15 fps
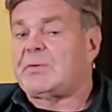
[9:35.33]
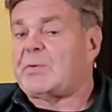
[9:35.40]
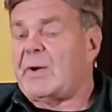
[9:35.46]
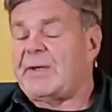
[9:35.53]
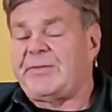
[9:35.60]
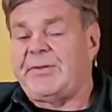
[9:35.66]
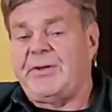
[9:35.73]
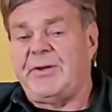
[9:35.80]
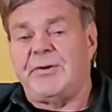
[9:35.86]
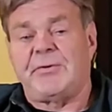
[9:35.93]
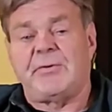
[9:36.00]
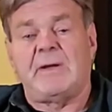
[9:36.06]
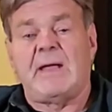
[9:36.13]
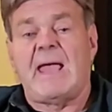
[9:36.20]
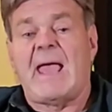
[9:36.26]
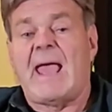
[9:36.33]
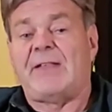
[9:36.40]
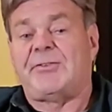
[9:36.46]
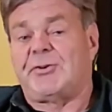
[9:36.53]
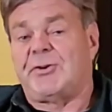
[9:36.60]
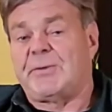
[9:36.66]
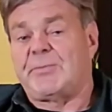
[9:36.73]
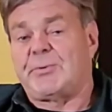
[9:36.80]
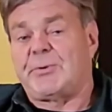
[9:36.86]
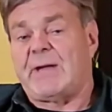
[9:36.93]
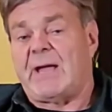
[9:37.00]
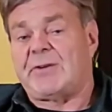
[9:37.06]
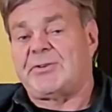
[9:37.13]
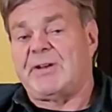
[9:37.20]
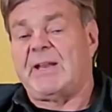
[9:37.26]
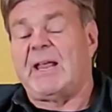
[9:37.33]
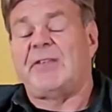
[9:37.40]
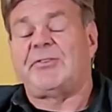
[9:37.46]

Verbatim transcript: twice a year it's good protection.